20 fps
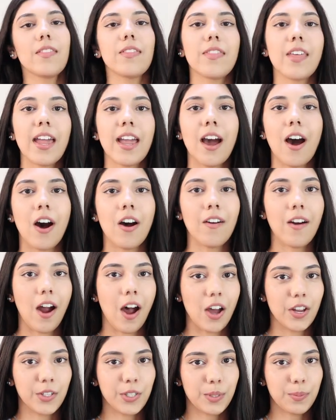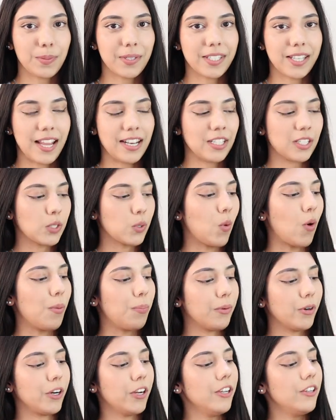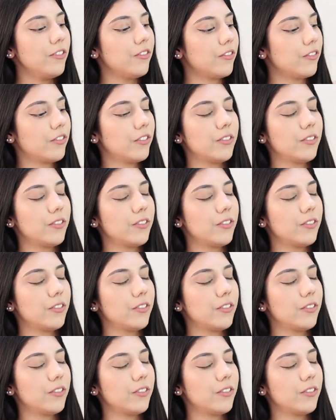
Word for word: They are 100% squat proof